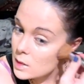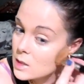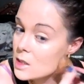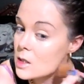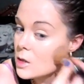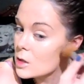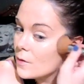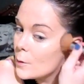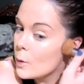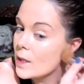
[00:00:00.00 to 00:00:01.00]
Just because
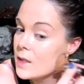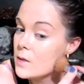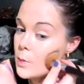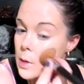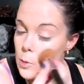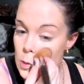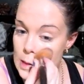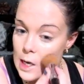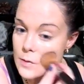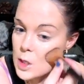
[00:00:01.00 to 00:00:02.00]
I feel that gives a bit more
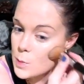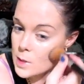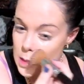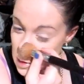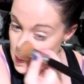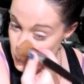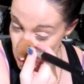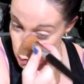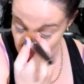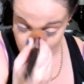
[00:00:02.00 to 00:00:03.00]
coverage. But you don't
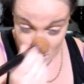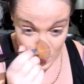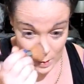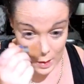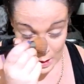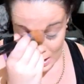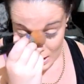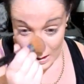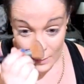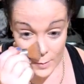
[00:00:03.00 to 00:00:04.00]
want to,
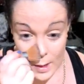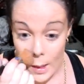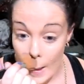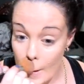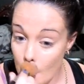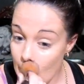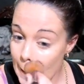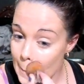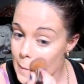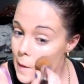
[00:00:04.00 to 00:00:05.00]
if you can get
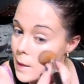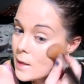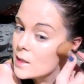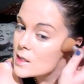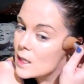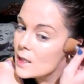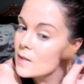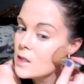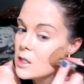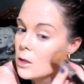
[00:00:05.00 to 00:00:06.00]
away with it, and in
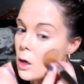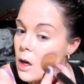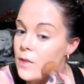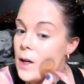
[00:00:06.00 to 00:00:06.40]
saying this, you know, I've